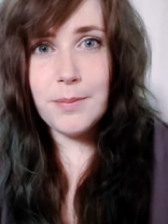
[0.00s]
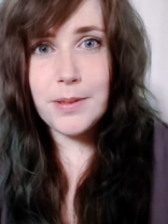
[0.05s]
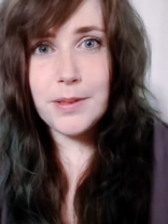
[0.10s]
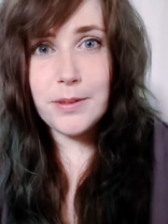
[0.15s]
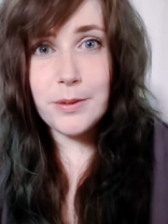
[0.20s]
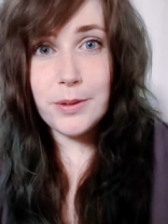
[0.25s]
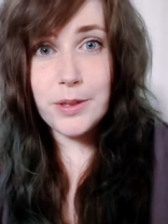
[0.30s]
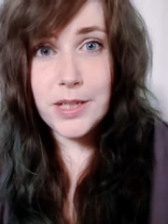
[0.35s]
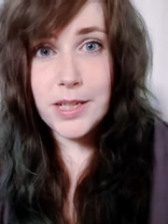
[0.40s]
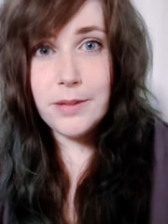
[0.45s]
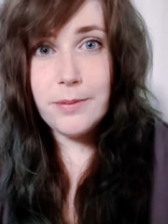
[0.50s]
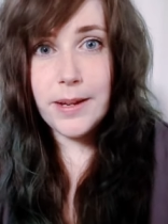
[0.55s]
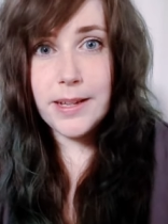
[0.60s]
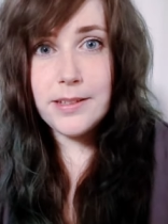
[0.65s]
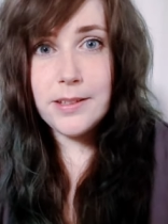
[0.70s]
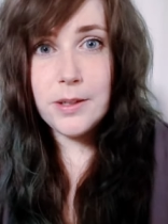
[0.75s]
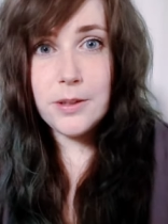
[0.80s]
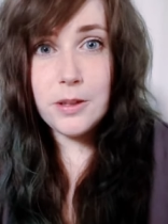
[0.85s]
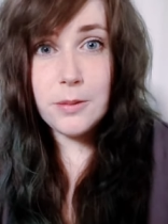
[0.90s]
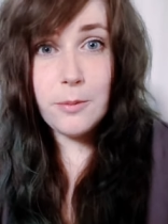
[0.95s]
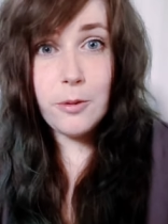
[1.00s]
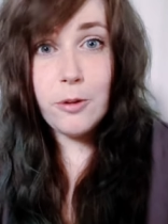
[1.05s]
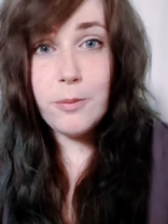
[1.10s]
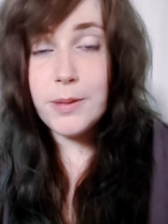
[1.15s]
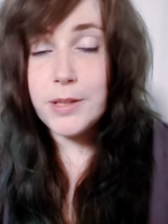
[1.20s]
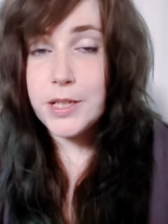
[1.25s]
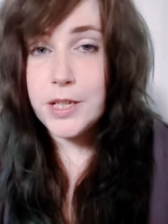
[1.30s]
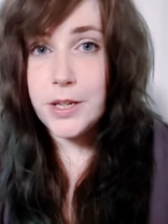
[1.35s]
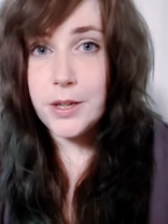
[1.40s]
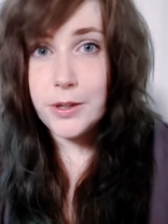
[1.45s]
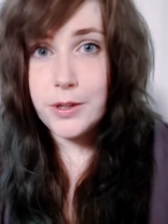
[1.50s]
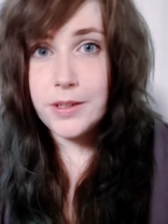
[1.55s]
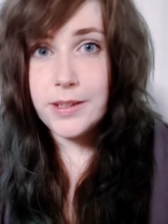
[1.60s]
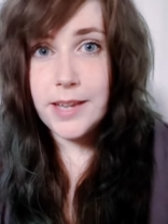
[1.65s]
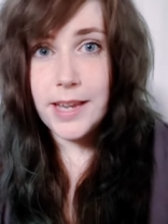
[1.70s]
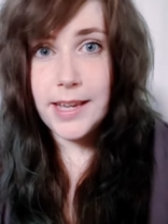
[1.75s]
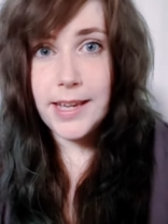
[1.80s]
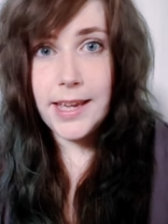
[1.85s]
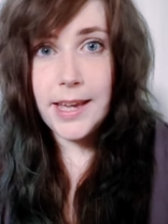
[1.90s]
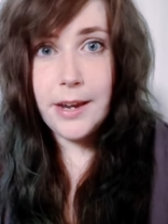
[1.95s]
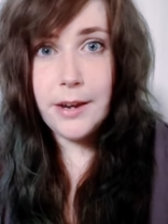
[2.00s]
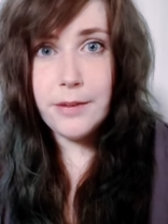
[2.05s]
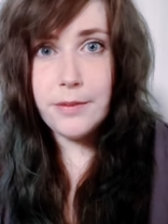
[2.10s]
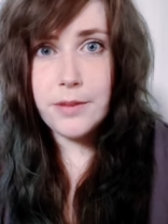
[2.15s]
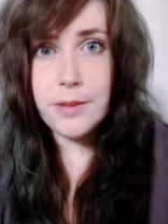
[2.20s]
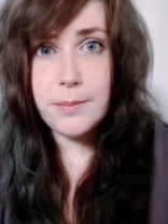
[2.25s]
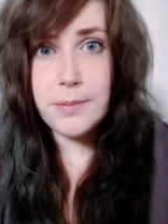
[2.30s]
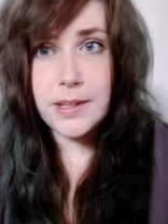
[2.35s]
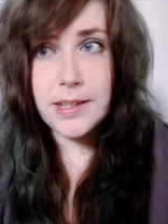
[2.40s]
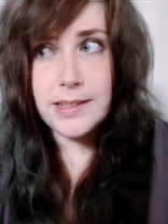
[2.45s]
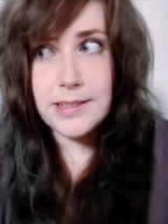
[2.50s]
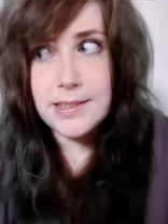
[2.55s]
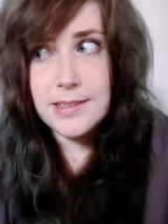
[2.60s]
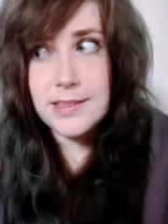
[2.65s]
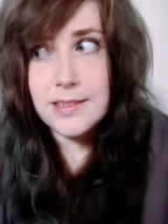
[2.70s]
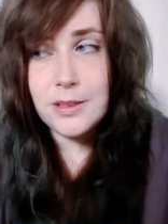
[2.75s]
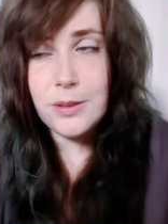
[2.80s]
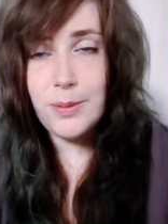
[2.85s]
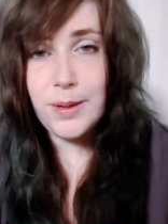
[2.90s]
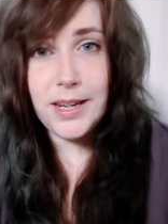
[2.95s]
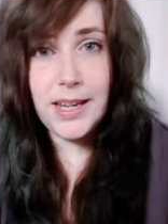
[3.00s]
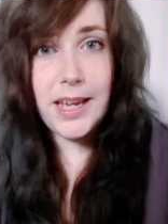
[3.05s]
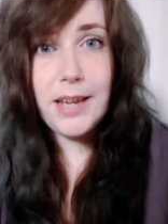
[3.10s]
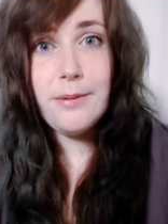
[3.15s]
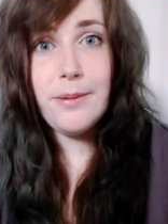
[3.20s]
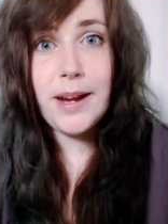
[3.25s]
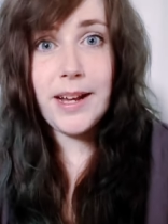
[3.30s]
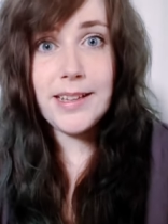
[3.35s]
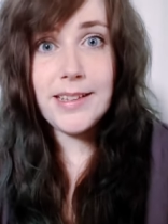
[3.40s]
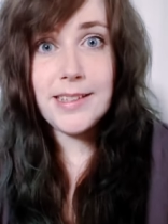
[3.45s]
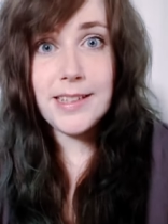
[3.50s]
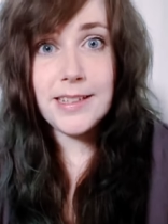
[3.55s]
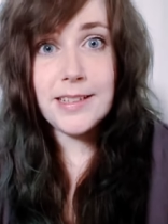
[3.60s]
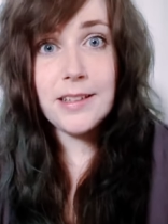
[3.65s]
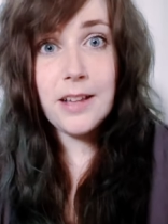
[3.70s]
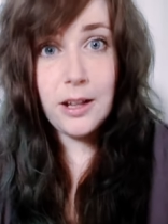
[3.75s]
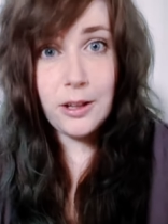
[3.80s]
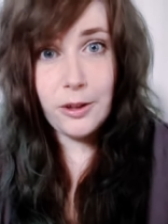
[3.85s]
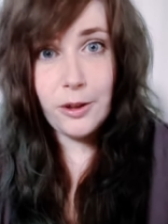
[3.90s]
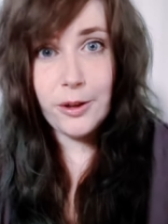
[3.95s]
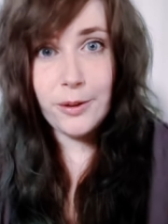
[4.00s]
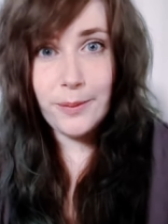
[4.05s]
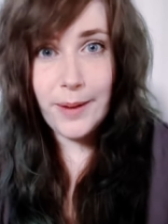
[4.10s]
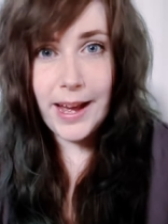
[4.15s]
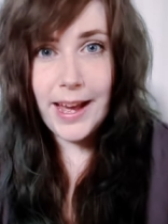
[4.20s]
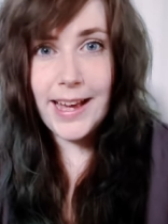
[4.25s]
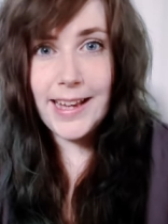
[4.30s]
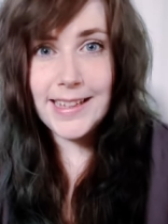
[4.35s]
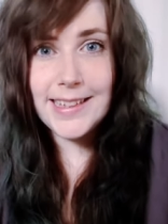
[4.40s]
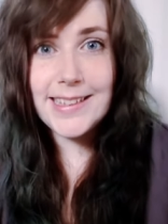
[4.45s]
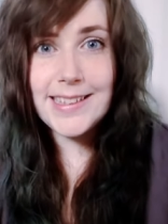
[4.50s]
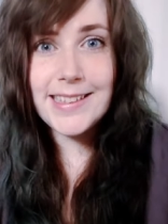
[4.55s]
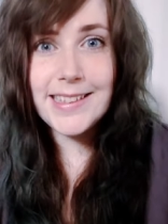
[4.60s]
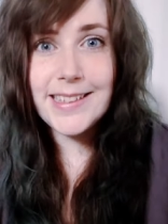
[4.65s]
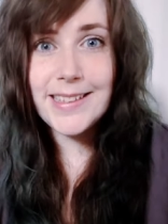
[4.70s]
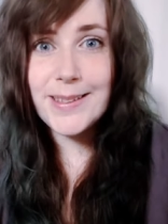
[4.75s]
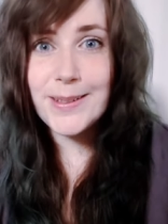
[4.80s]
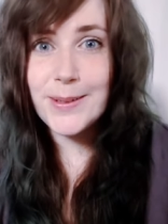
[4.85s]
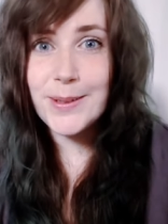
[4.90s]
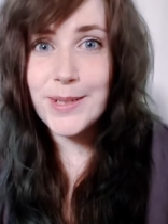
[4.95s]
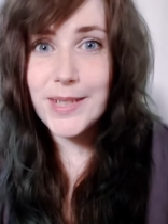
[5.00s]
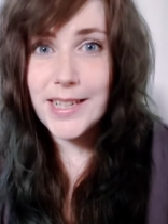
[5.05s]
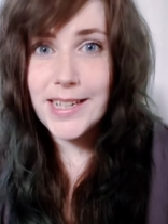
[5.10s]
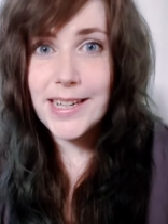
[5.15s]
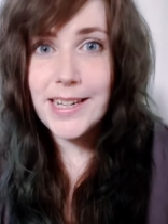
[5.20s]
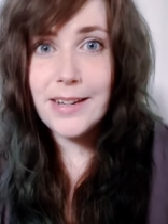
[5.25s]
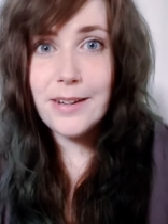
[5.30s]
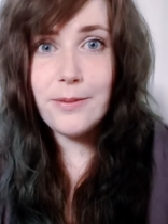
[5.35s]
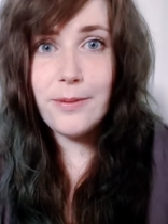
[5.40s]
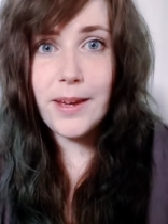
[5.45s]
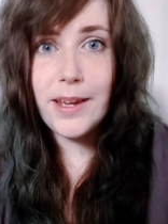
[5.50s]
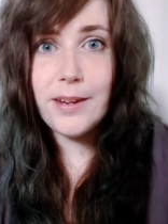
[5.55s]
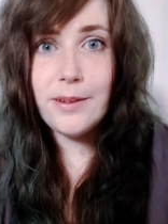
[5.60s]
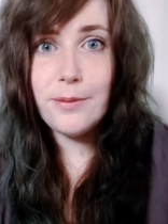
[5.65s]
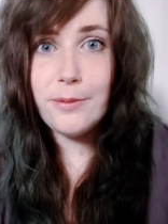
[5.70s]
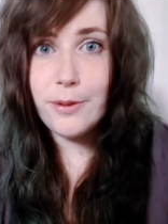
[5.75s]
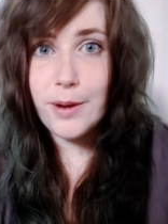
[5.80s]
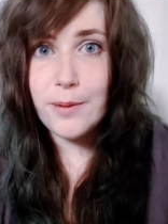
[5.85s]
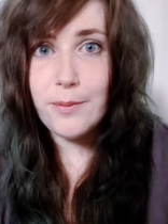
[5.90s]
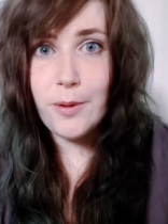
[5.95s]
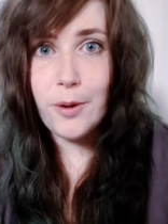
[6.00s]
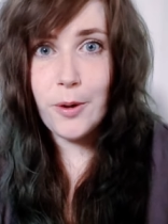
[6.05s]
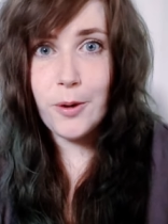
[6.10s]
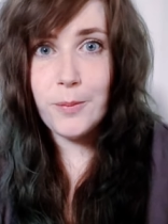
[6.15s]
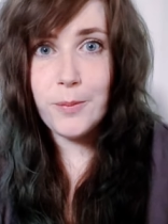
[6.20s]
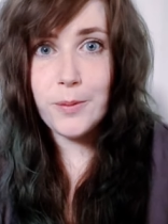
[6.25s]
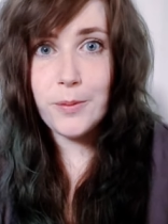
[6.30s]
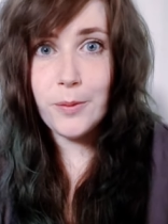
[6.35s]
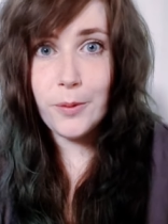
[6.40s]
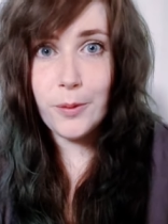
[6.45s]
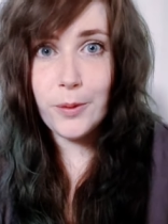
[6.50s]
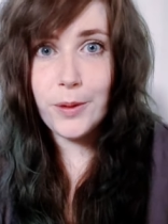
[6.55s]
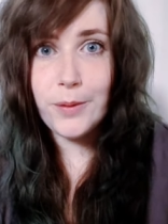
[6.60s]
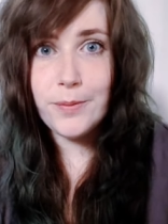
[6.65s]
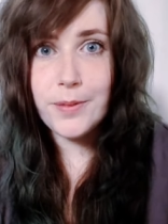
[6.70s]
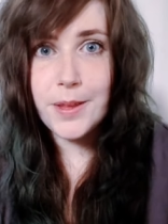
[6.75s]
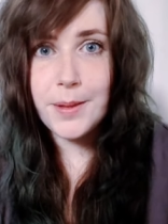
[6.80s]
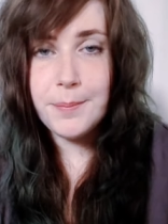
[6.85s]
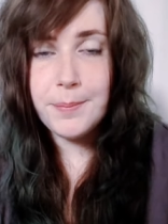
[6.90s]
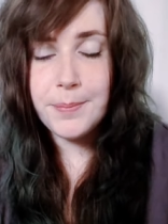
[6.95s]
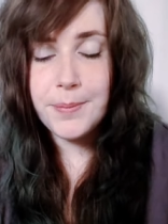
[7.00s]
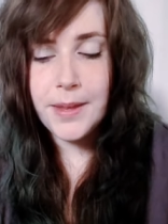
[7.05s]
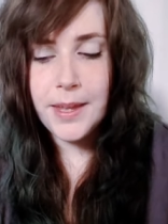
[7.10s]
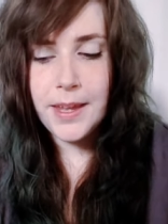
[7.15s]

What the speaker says: So she'd rescued them all, but she couldn't take care of them because 28 rats is a lot of rats. So she needed to find forever homes for all of them.